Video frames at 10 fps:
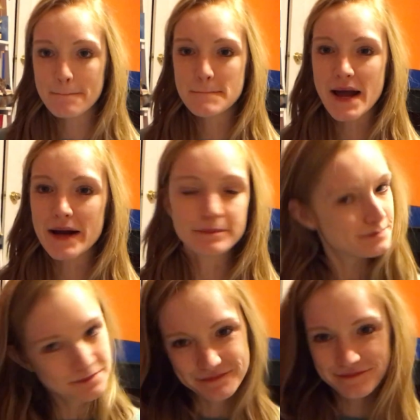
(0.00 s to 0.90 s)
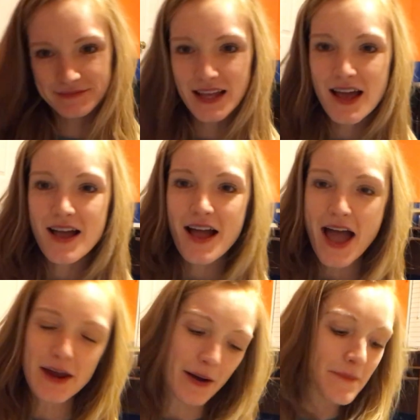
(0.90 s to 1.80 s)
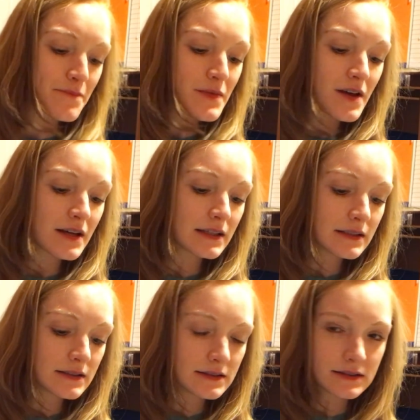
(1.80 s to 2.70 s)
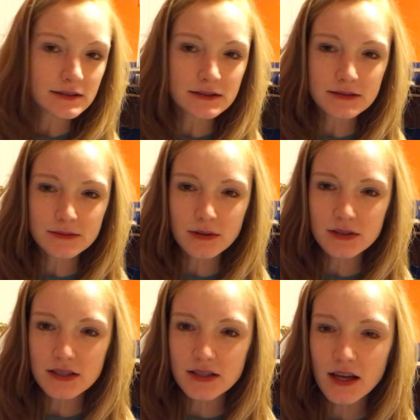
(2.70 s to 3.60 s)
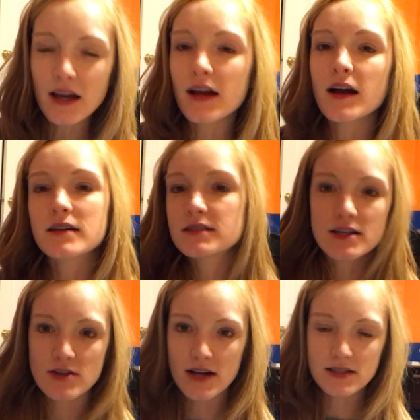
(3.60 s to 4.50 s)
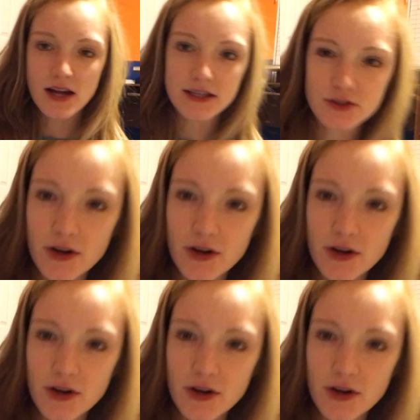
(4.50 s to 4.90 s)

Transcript: Bam. Anyway, what was I saying? I got sidetracked in ice